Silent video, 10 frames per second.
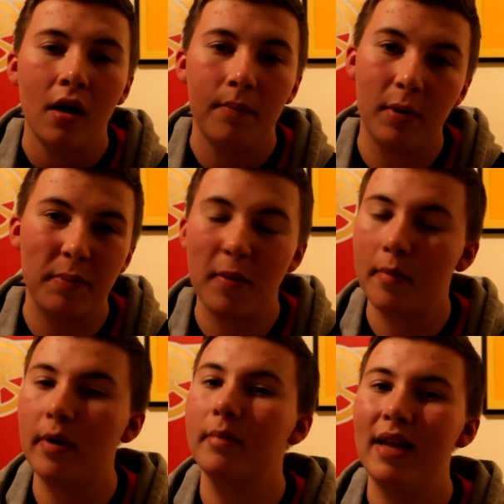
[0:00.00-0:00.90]

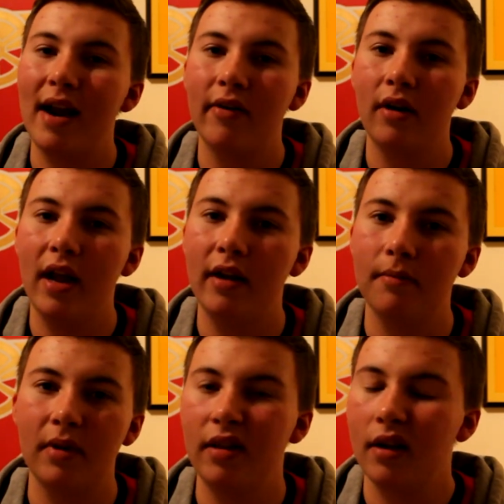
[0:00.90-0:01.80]
probably Aaron Lennon,
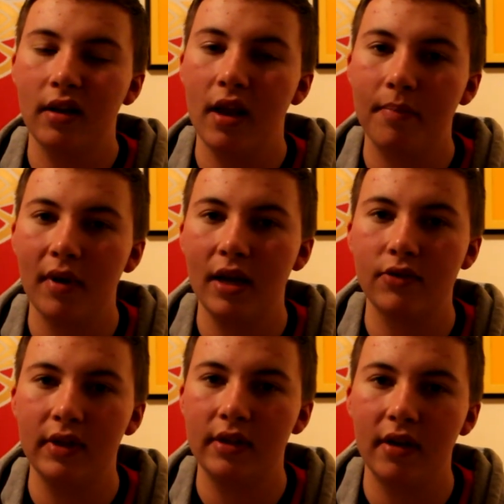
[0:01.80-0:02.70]
but none of their players
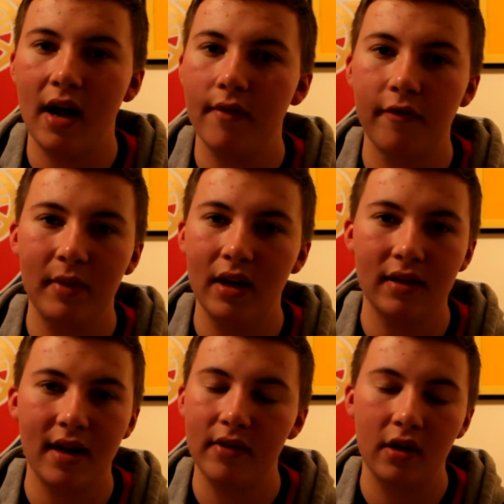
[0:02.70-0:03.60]
really stood out for me
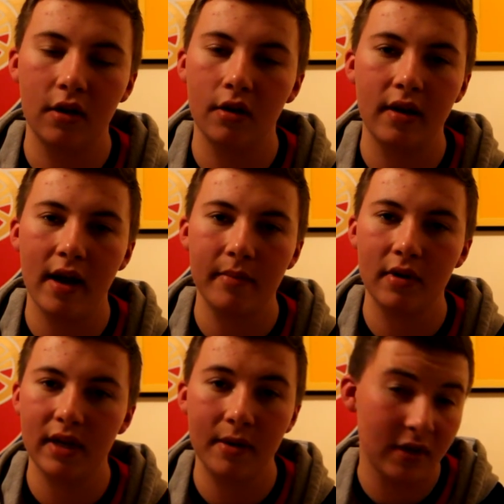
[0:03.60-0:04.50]
as having a good game
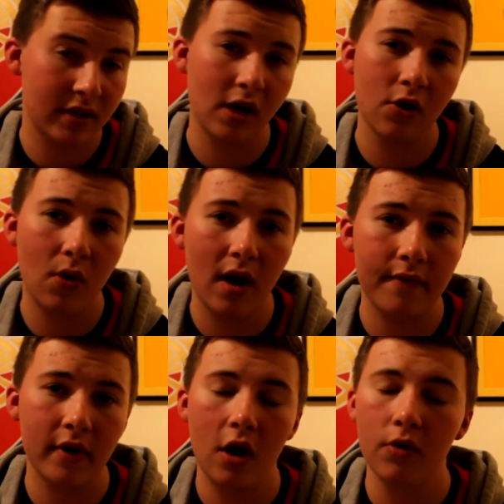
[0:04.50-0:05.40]
because they were just so quiet
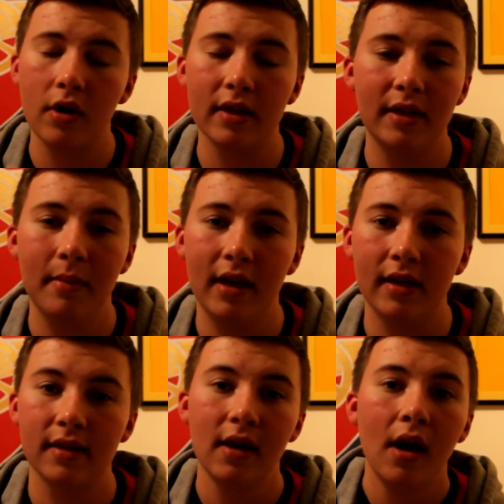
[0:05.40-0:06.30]
for the whole 90
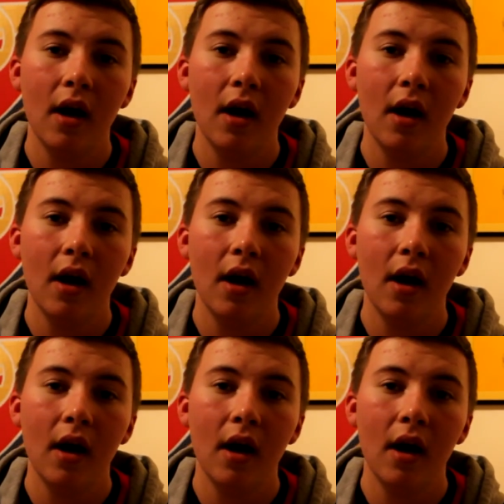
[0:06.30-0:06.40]
minutes.